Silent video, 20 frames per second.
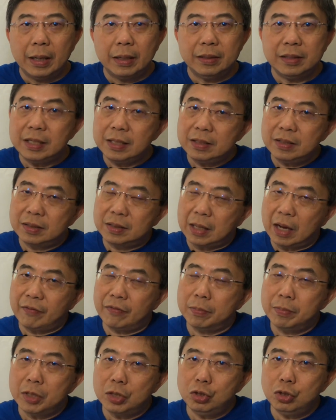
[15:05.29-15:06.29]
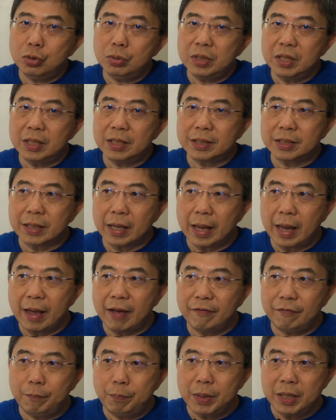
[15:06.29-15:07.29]
these government units
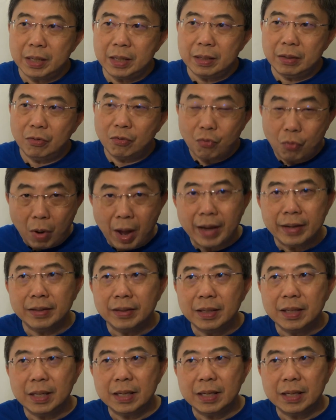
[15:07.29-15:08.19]
have been run